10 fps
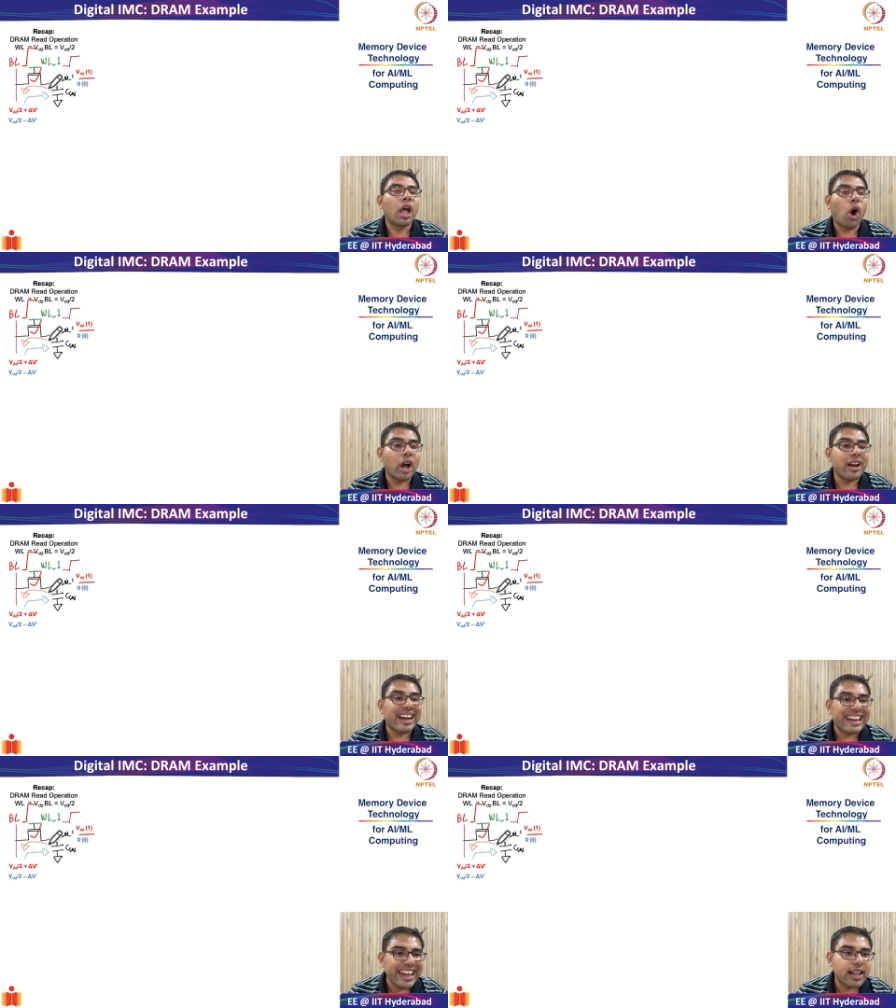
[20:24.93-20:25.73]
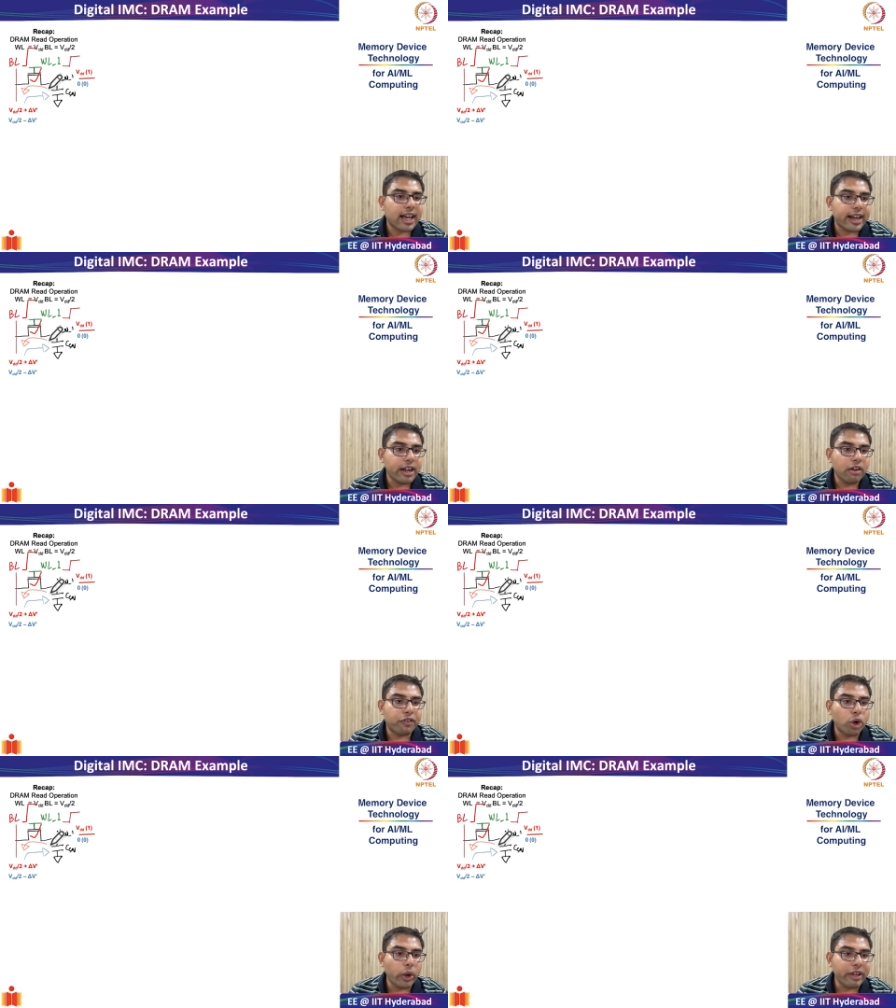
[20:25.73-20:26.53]
or a read current
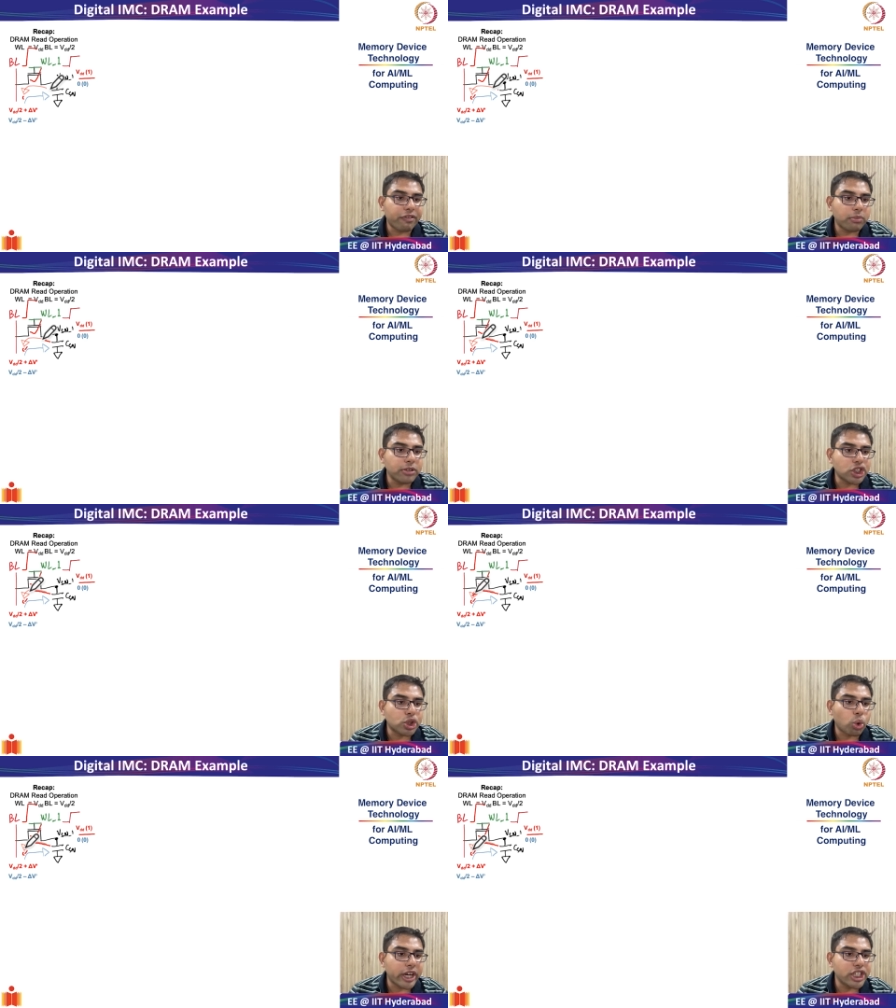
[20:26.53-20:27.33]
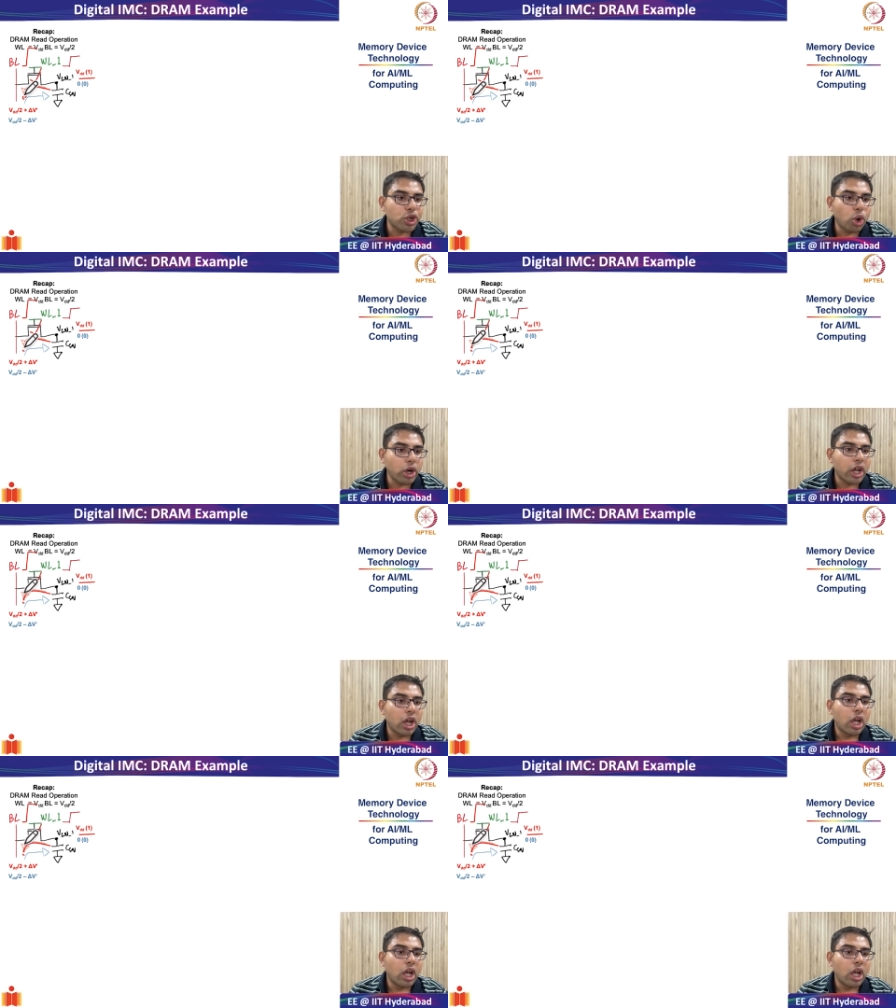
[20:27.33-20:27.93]
flowing from the storage node